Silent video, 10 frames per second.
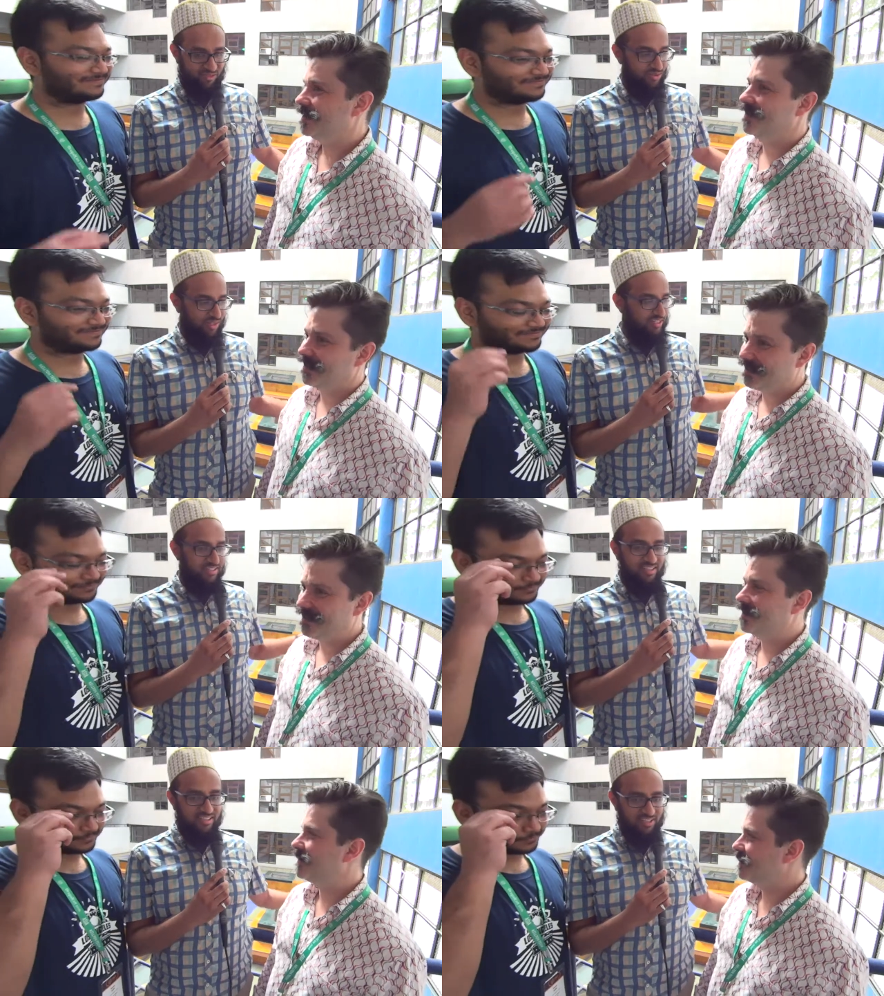Speaker 1: so yeah,
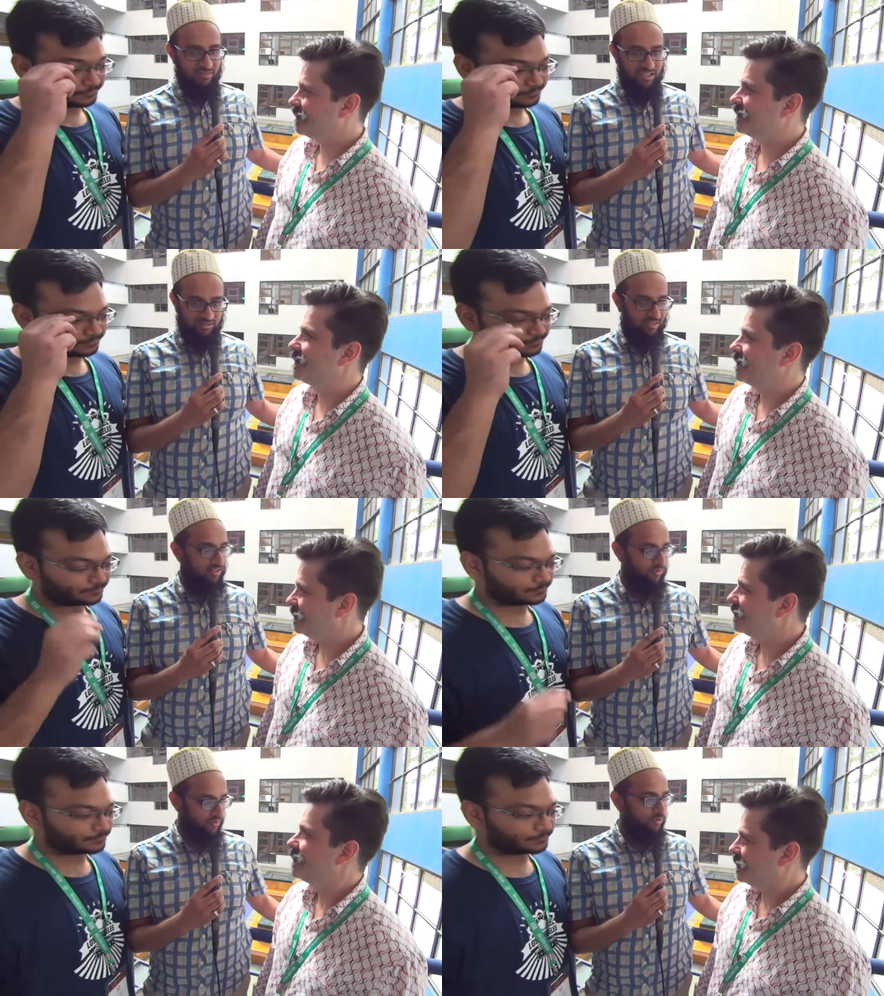that's the easiest place
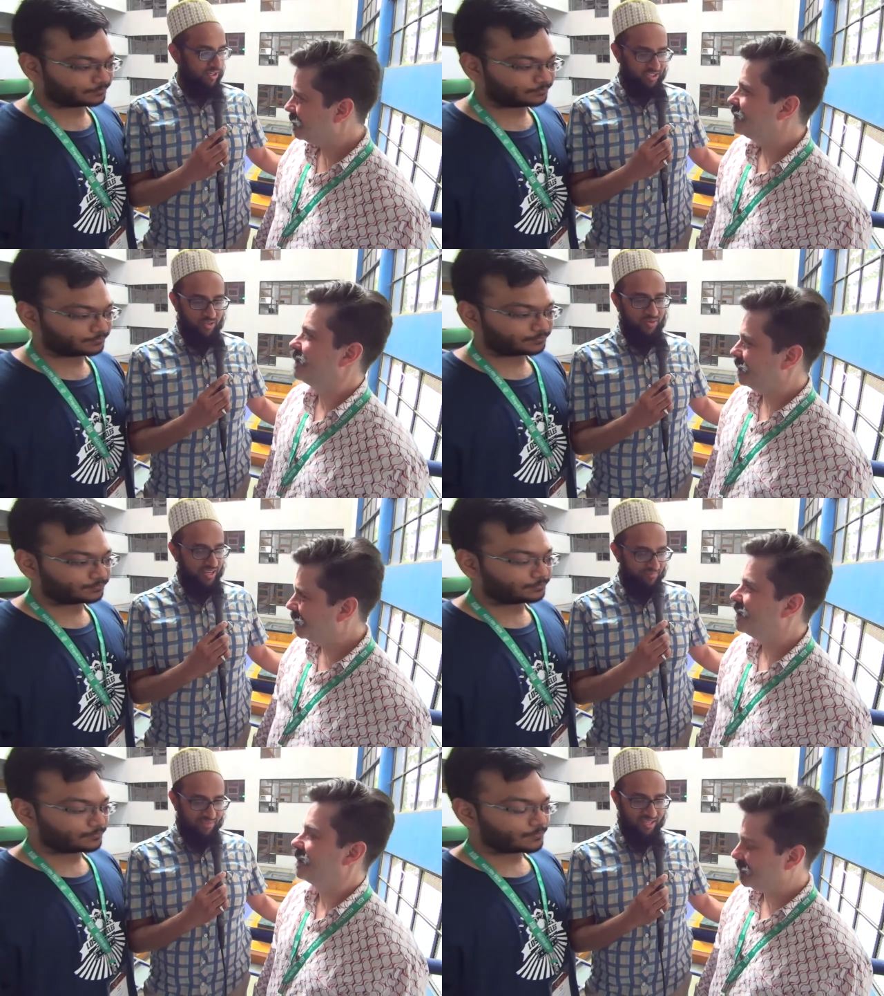to, uh, to reach you.
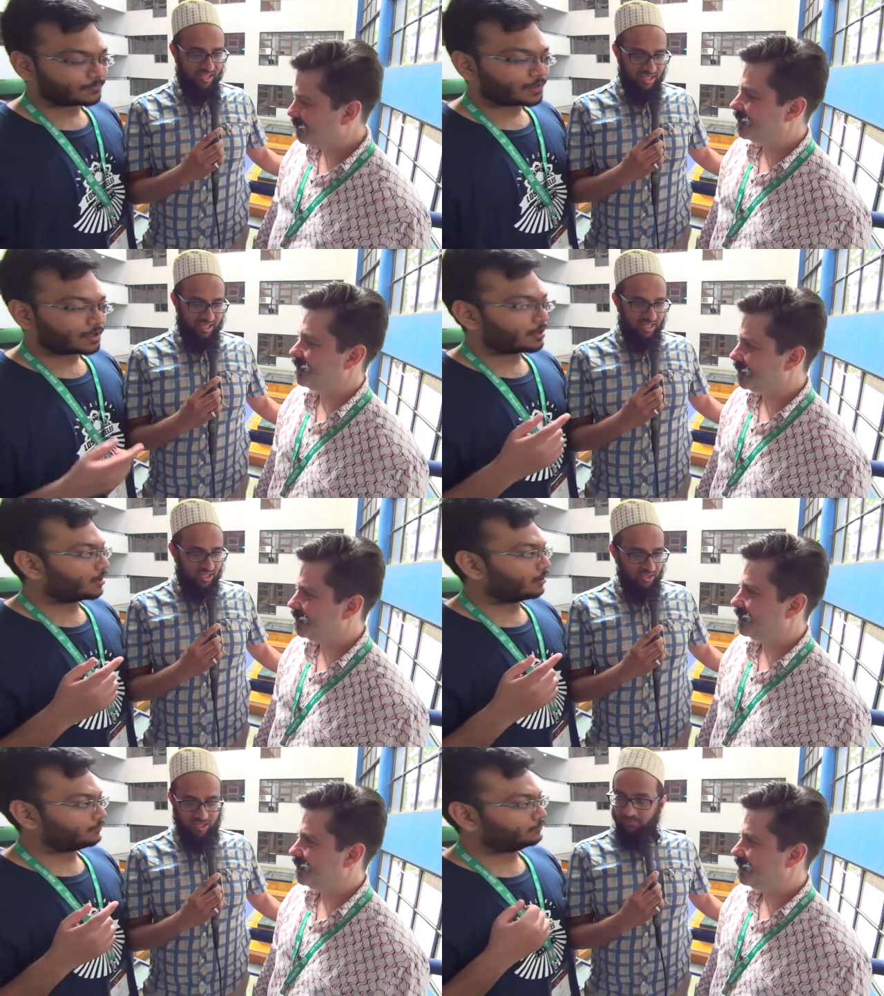Yeah,
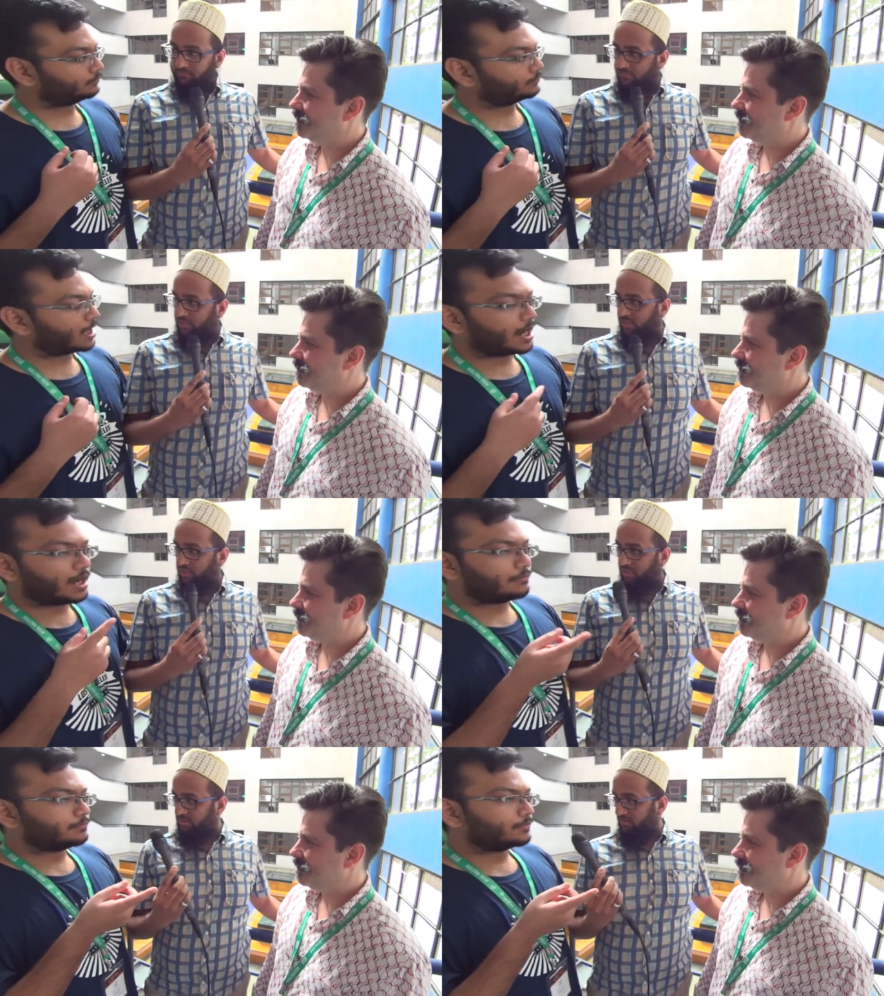
Speaker 2: okay. Uh, uh,
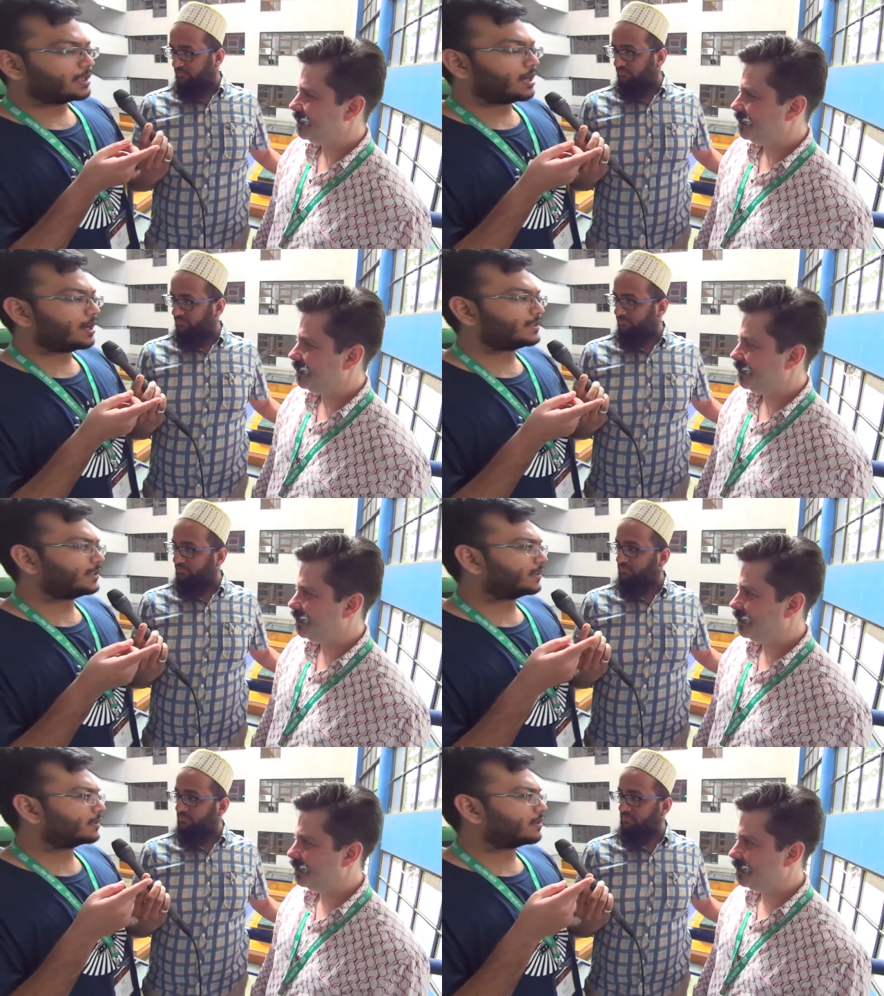yeah. Yeah, I
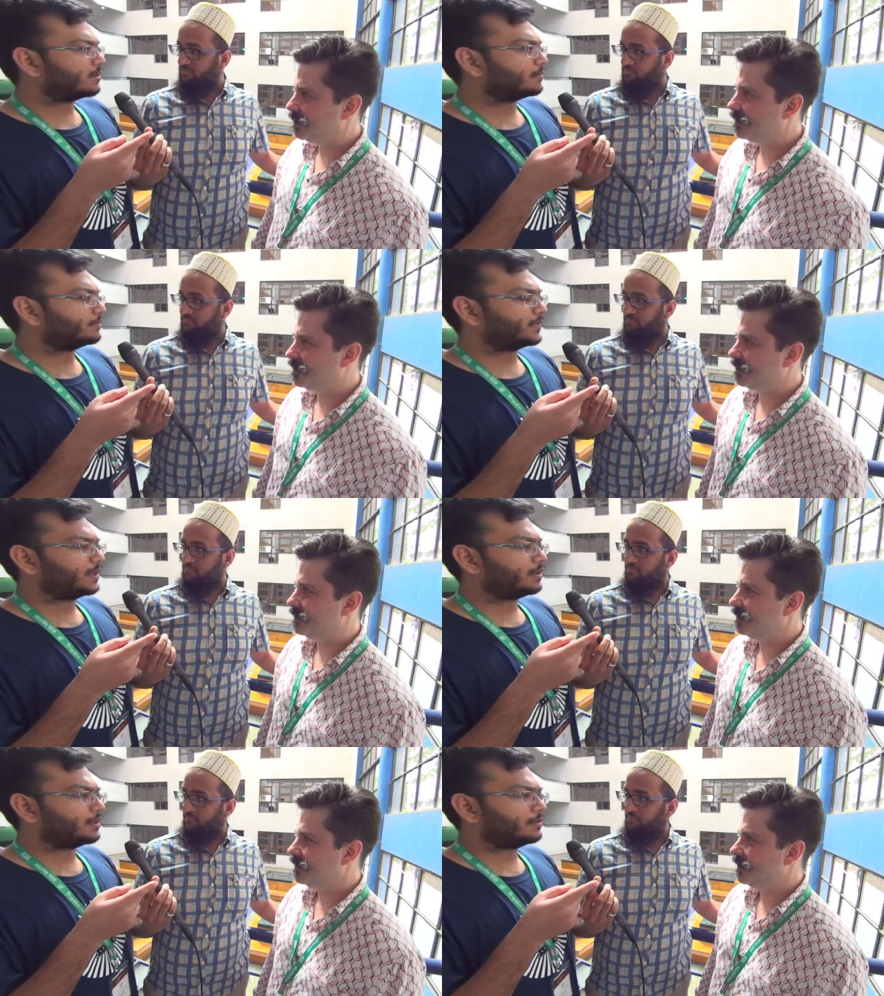think um,
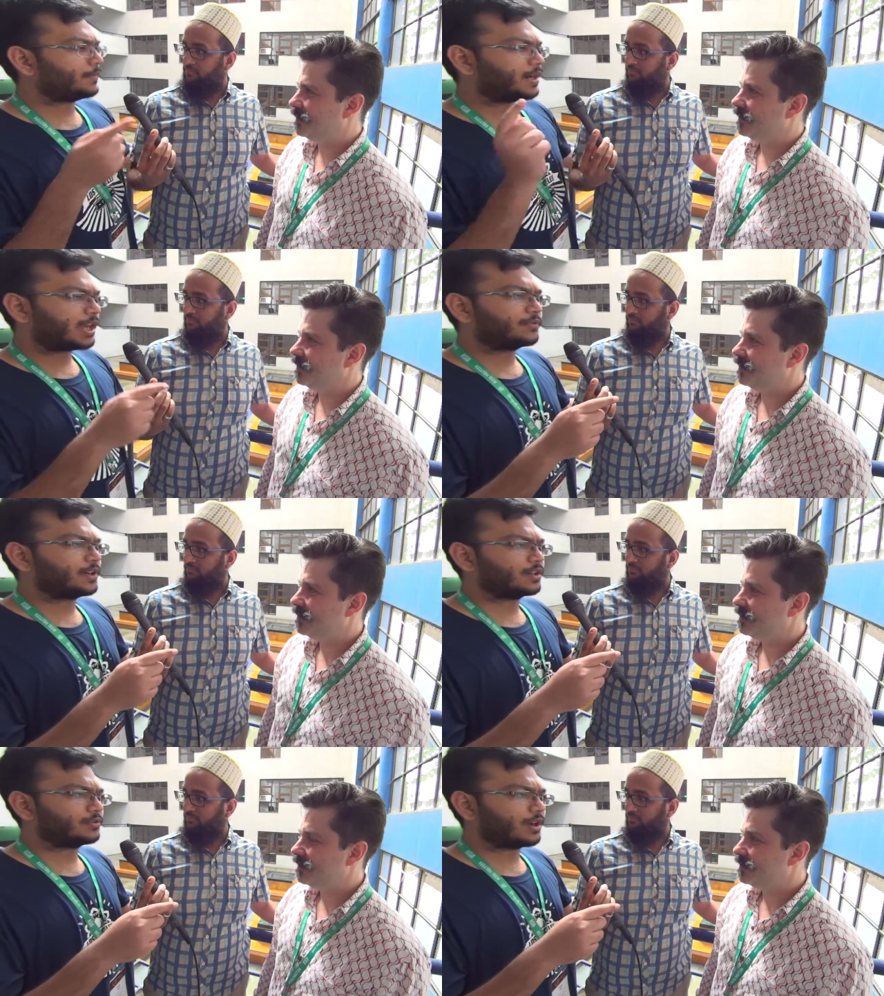they um, at
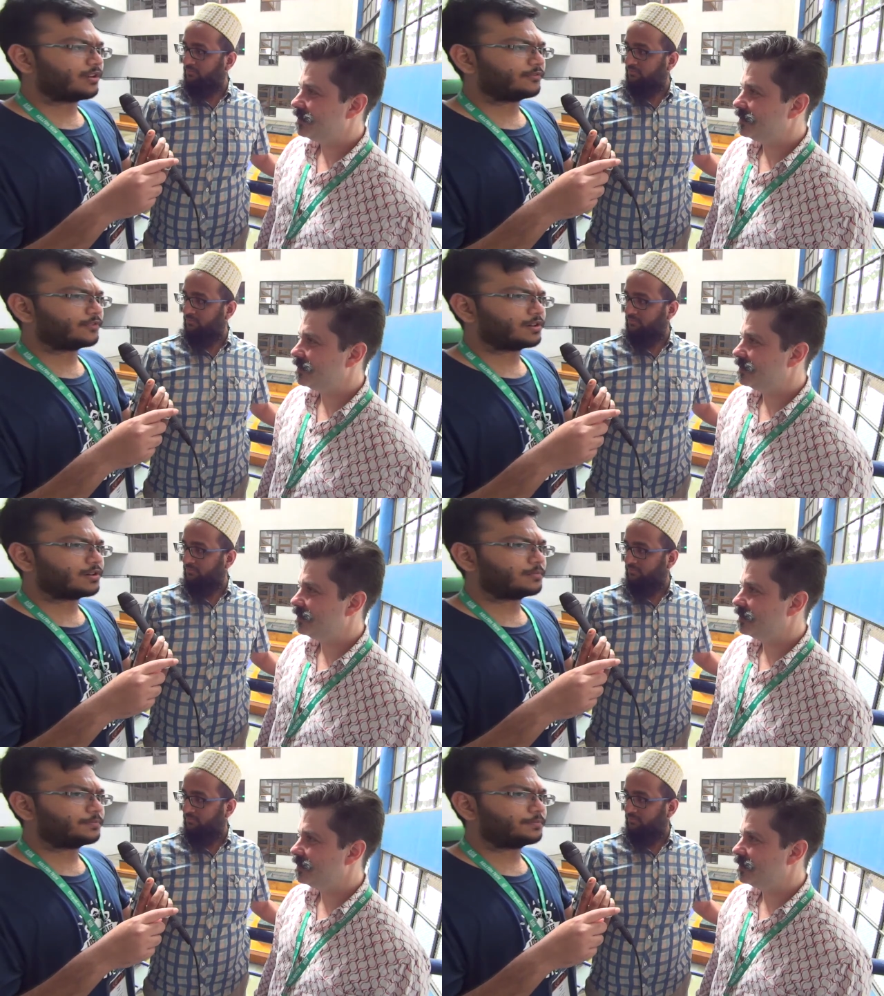Acquia you have
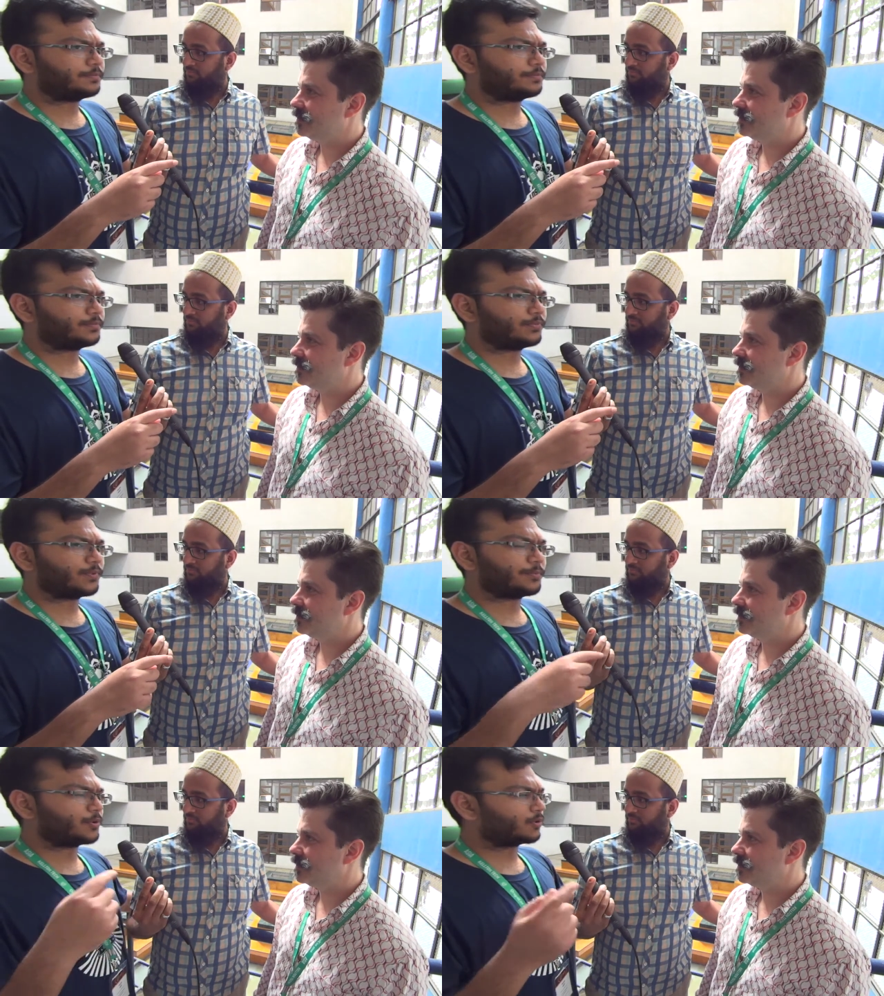uh,
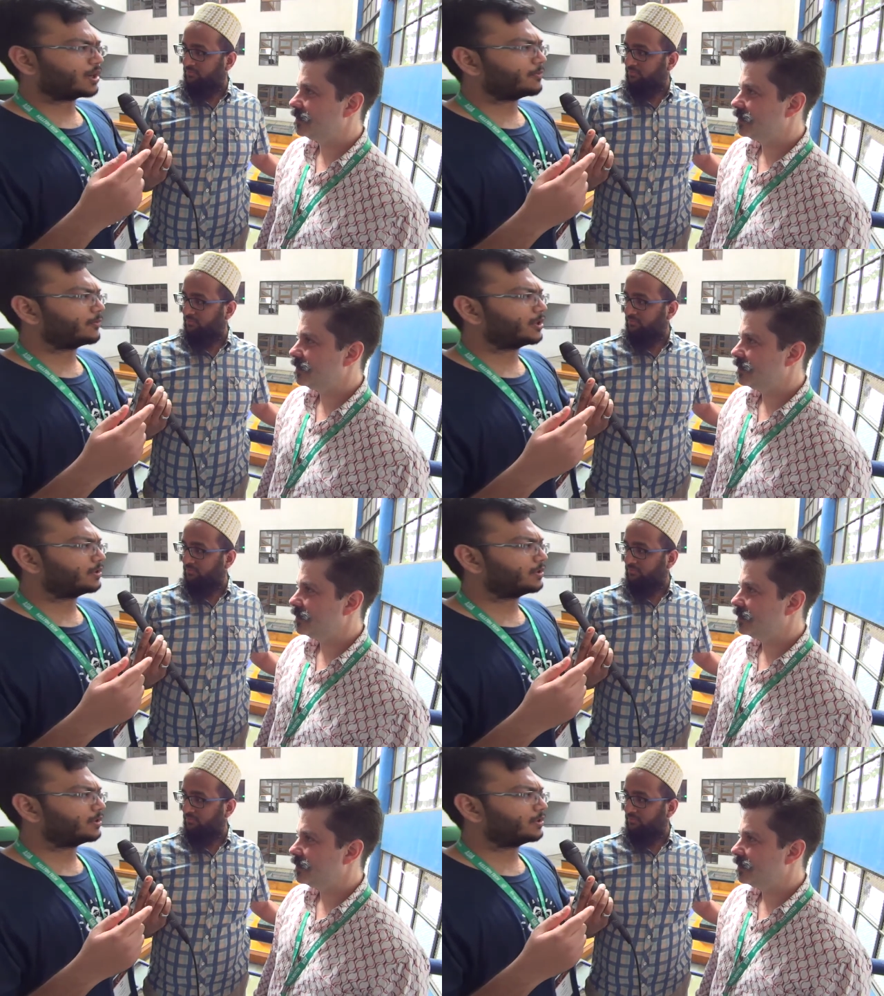a program where